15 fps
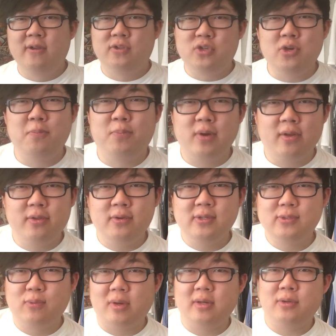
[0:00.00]
two
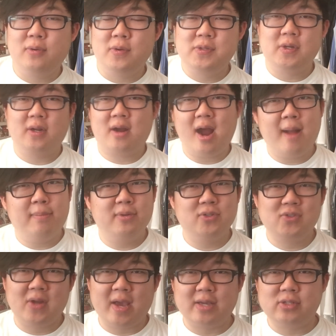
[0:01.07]
brothers, one who is an
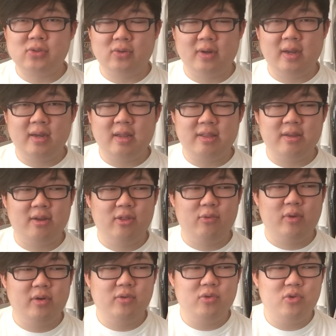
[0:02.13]
accomplished astronaut and the other
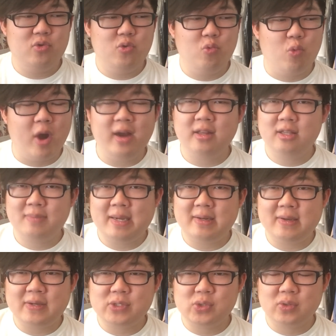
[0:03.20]
one who wanted to be
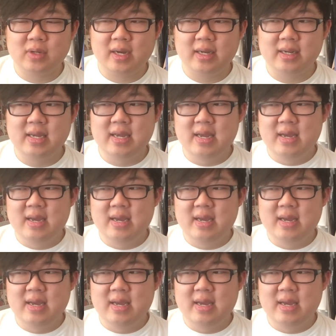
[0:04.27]
an astronaut,